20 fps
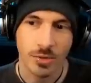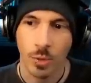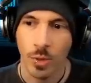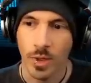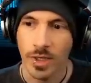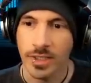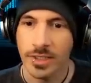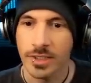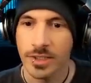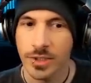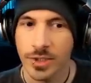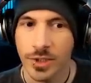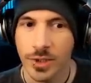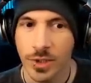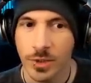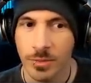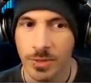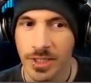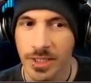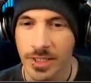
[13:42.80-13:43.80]
one
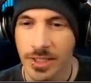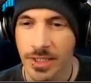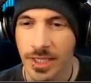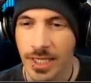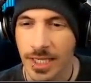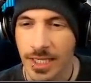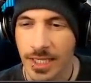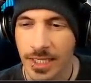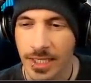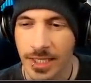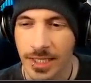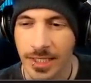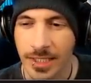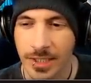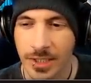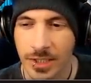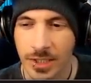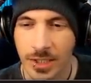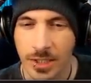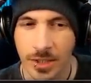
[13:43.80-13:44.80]
should be
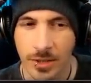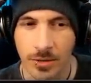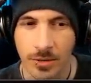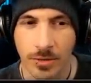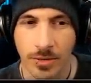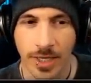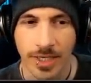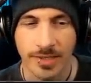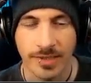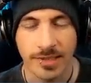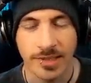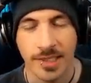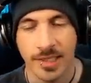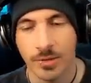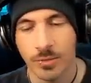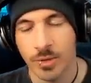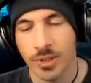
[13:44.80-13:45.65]
interesting.